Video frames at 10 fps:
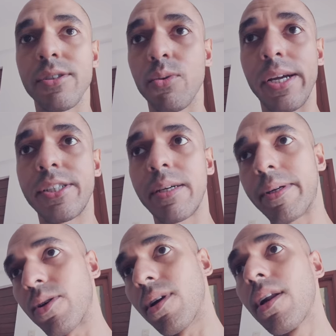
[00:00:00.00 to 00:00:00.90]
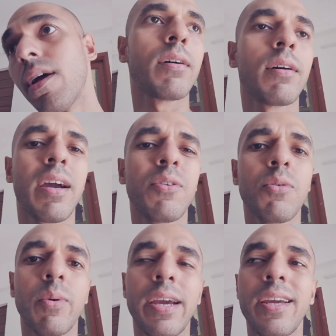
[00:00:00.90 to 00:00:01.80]
the square shape at all. I don't
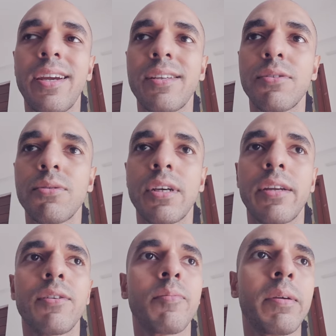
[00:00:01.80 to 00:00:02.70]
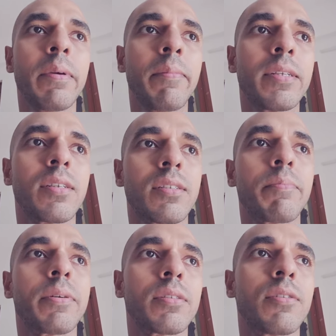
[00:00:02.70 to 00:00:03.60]
know why it is so jarring to me. Maybe it's just a
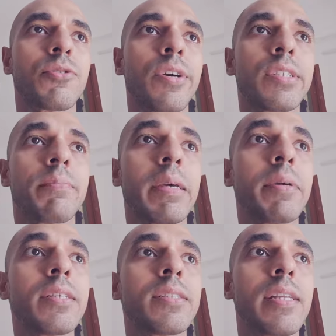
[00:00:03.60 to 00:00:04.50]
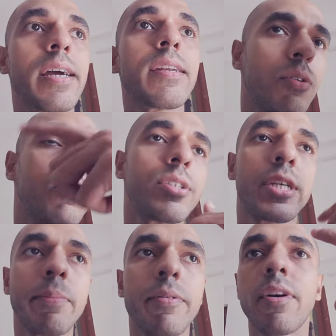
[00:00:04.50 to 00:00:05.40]
personal choice. Maybe it's that, the
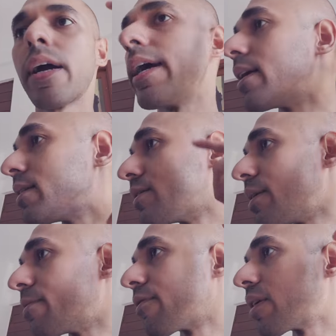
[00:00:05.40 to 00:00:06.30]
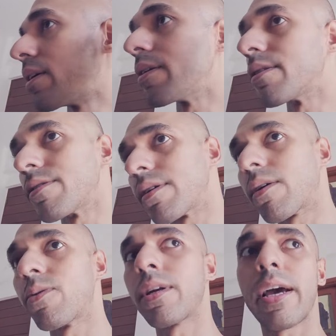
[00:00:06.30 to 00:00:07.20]
shape of our head and the shape of our ears is
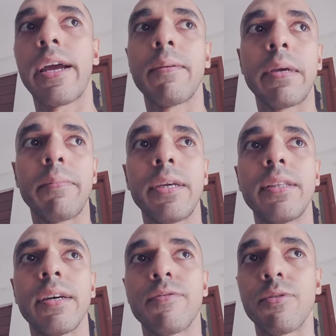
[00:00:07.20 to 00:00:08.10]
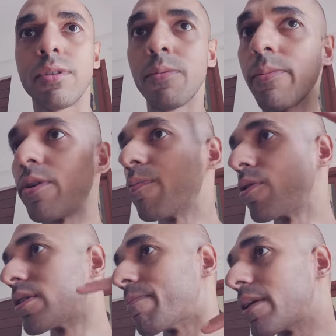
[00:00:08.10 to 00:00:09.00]
round, and maybe therefore the moment you
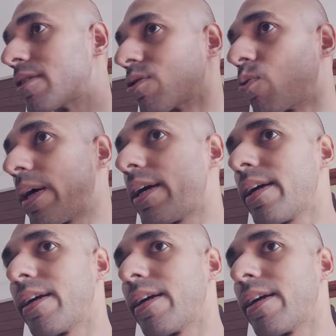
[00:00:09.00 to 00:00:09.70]
put something square,